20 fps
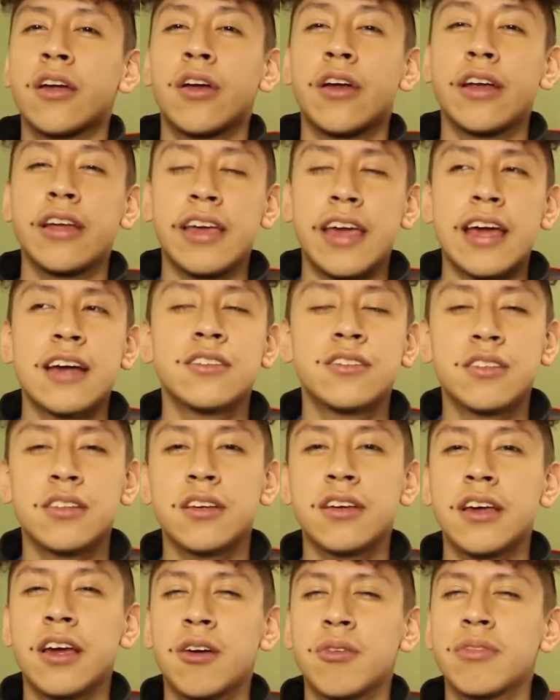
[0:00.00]
and
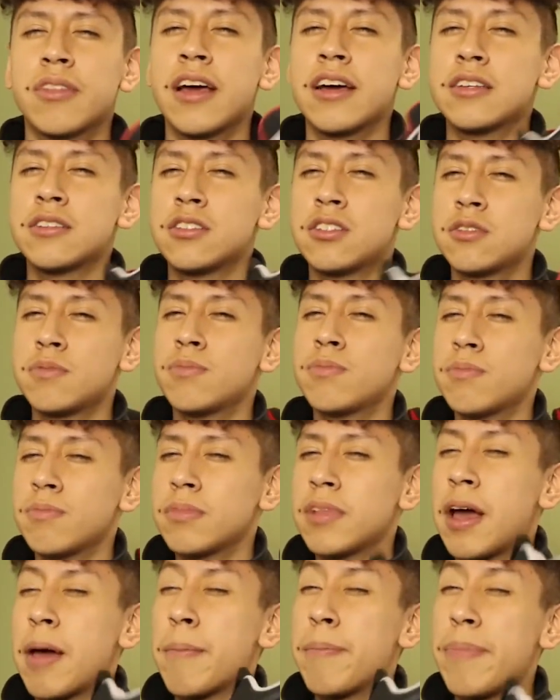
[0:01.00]
canceling out
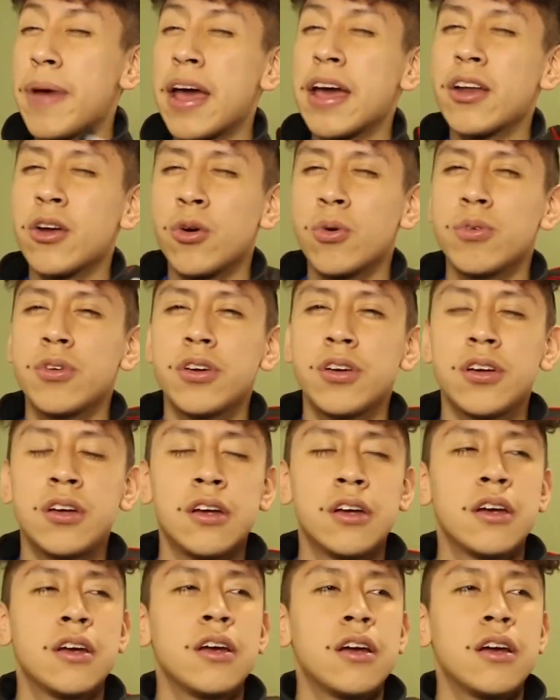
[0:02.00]
that bad odor.